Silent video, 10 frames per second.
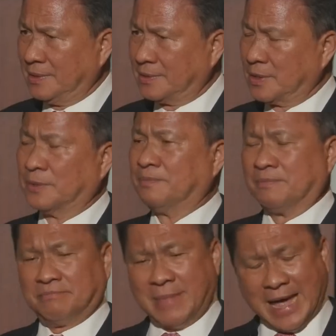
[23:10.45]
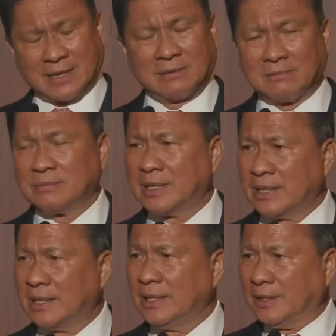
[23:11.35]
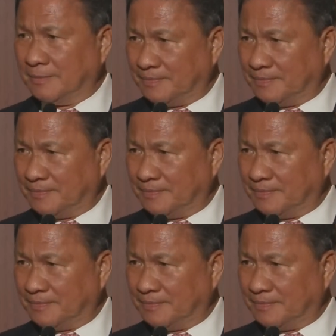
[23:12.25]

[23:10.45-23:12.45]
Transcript: So that the